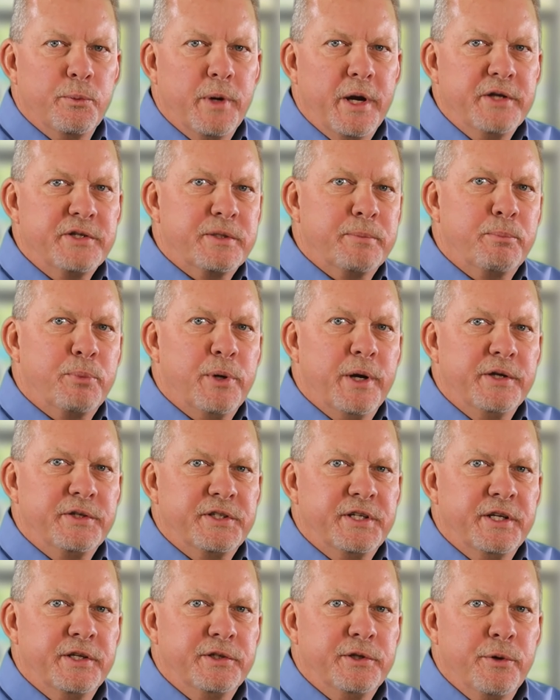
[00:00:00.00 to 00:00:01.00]
RAISM
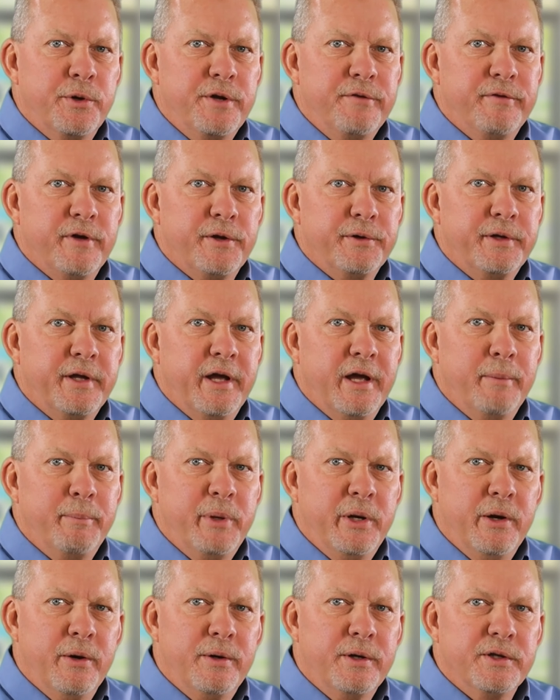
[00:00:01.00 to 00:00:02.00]
President Tony Veldkamp
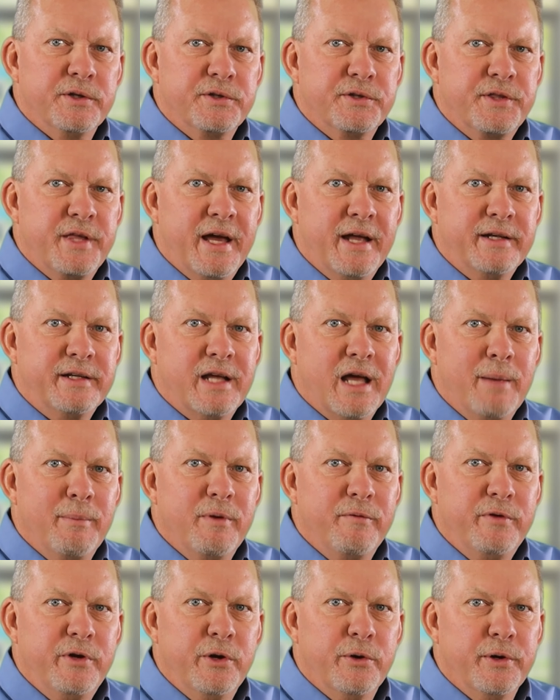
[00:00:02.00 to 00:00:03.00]
here, and it's that time
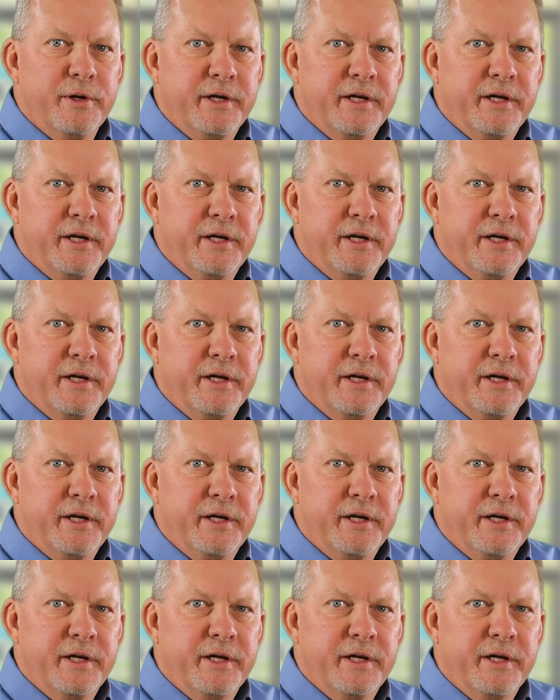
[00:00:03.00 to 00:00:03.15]
of year